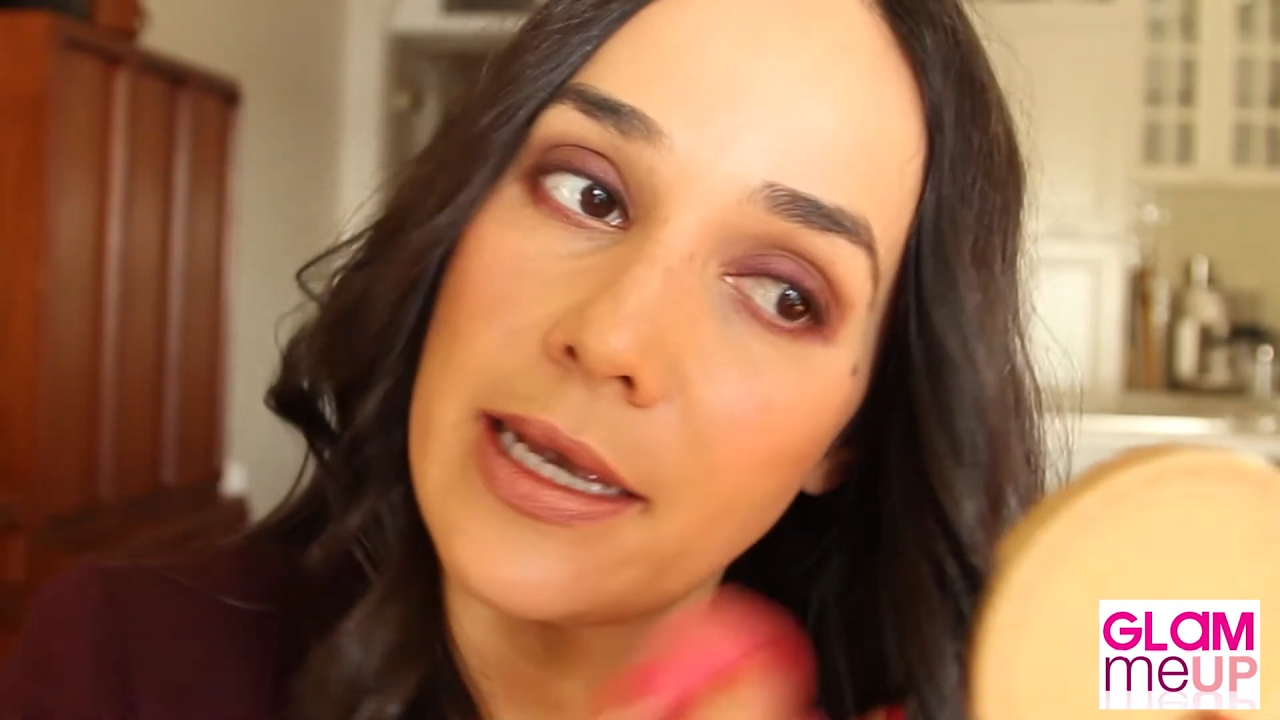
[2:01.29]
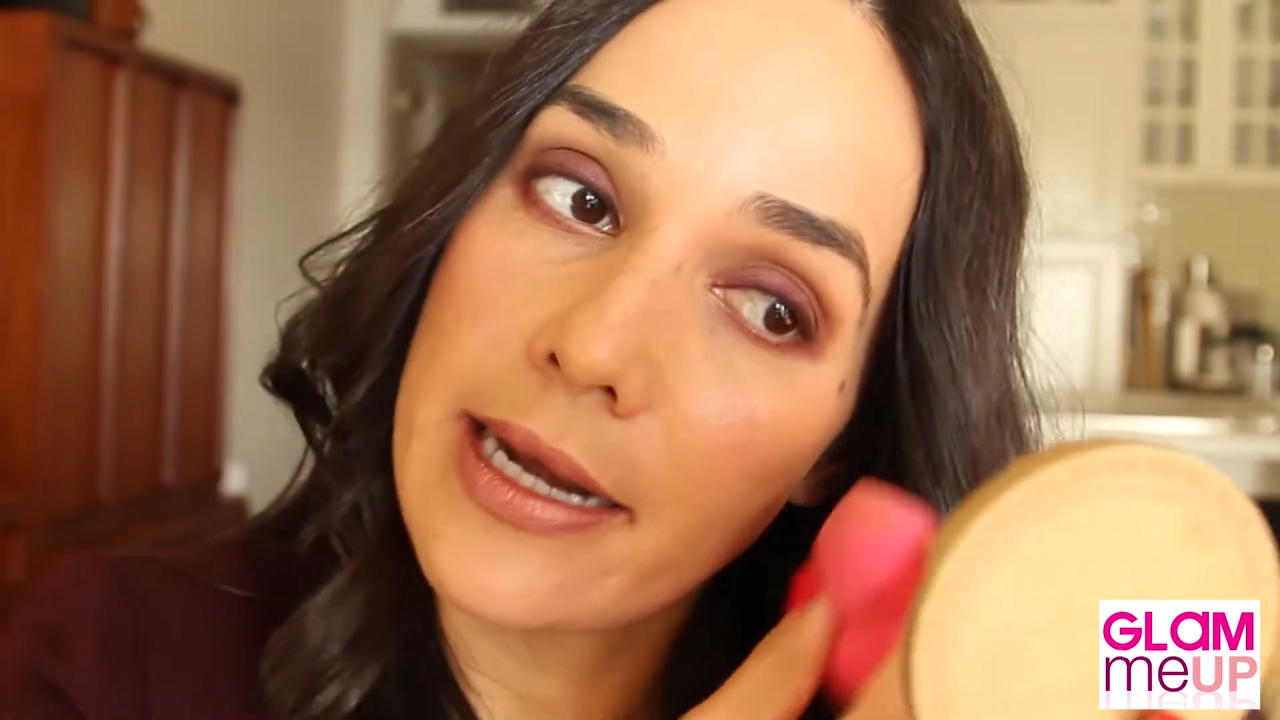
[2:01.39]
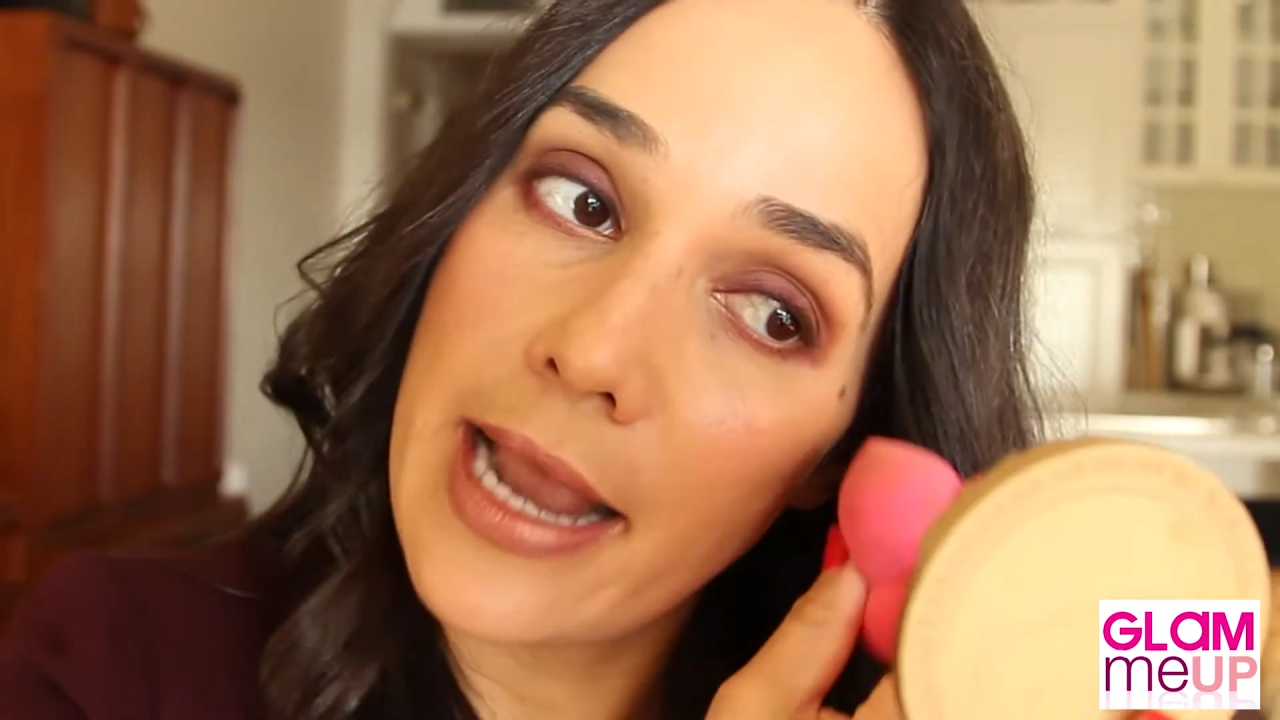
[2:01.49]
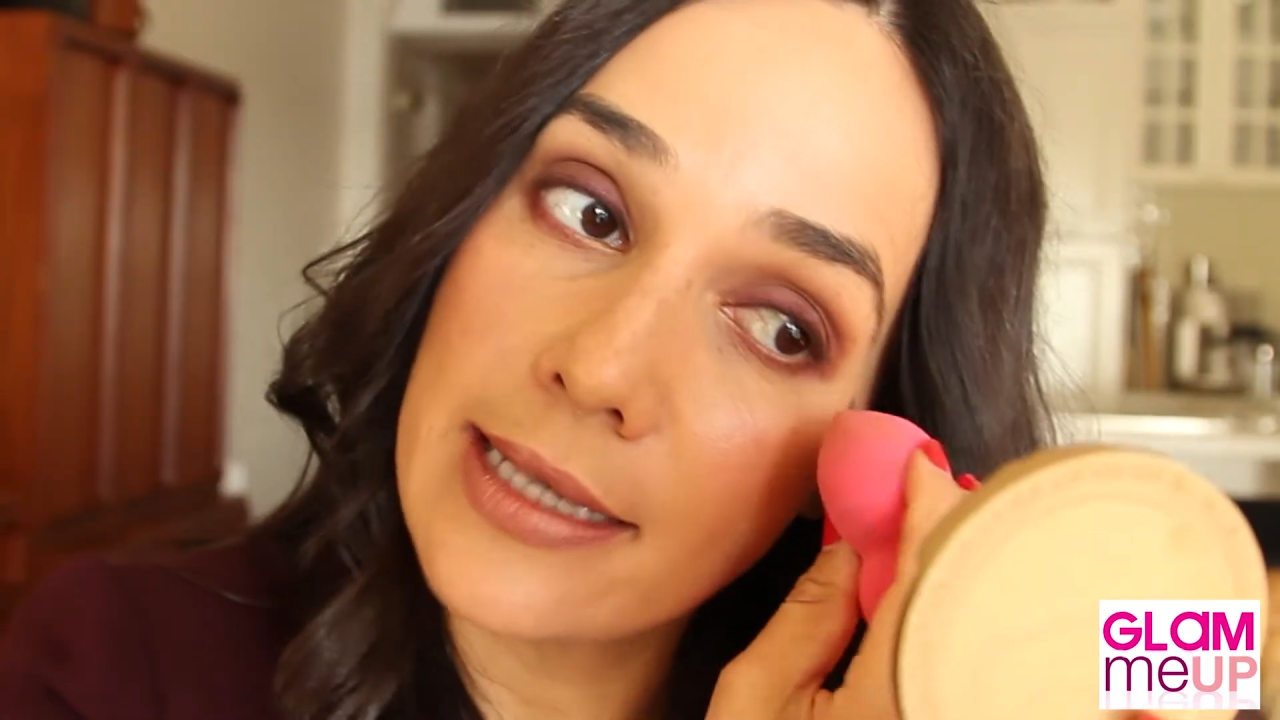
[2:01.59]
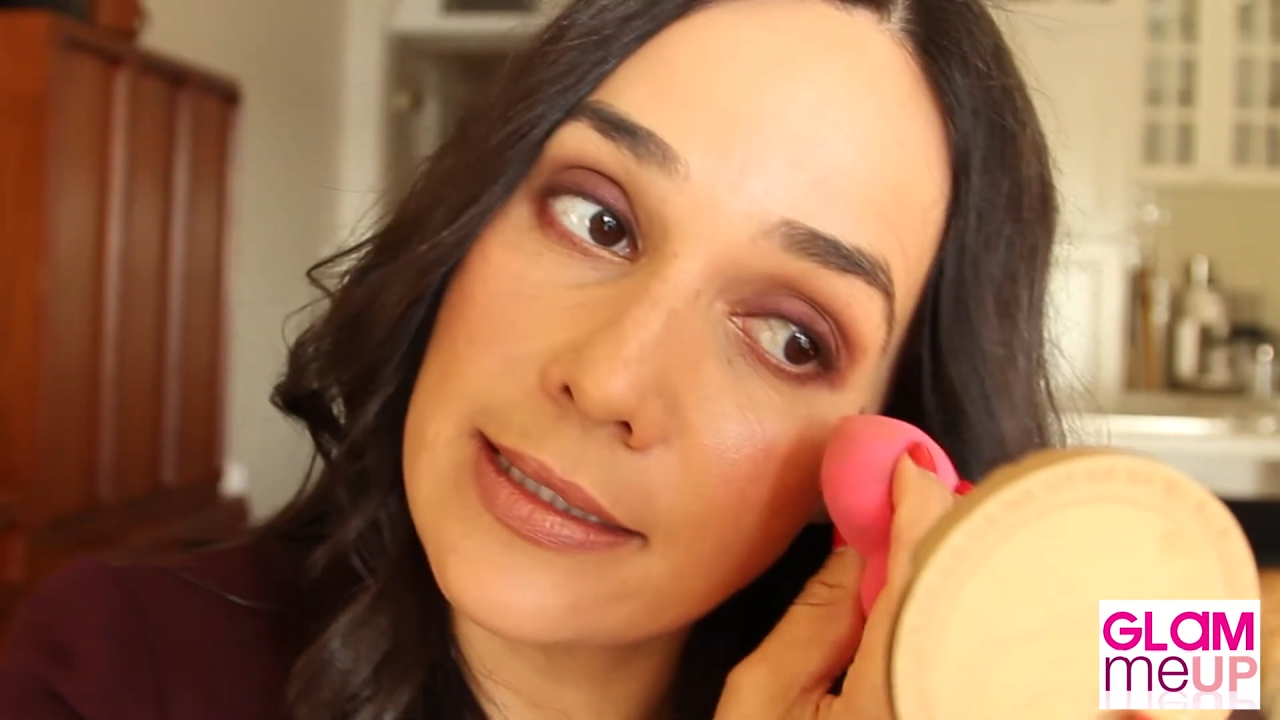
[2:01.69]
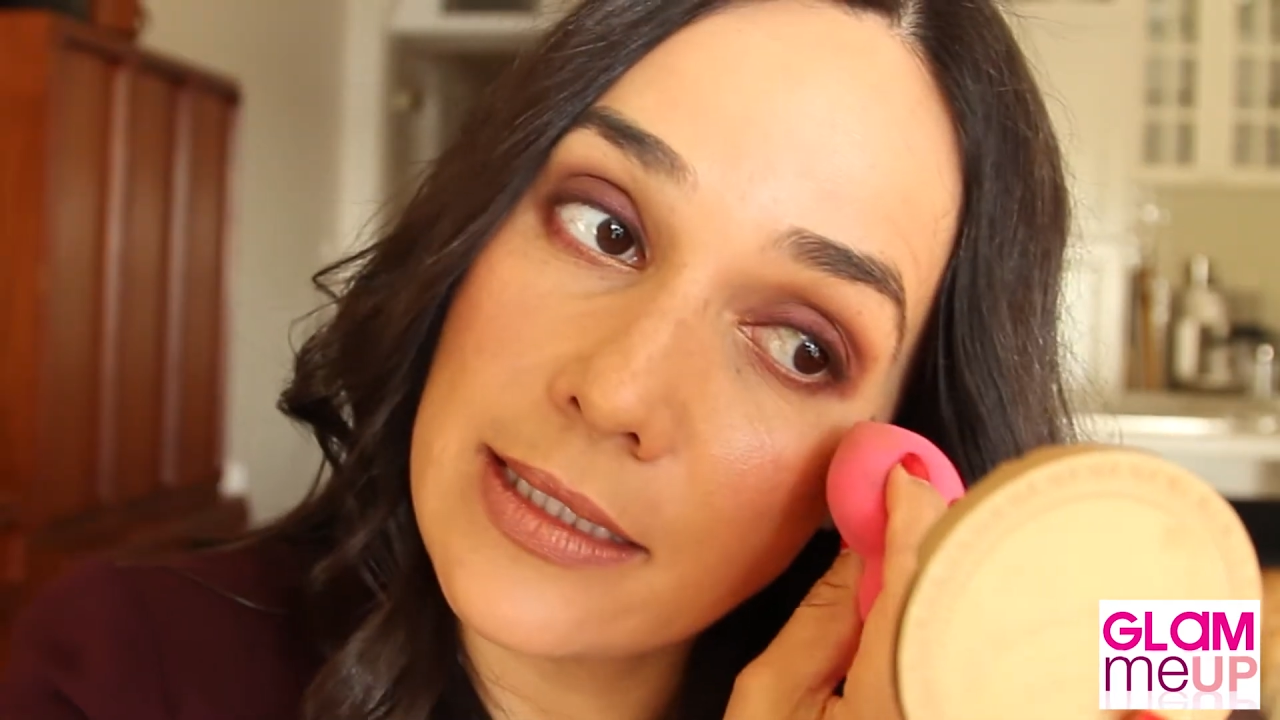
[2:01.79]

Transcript: Now's the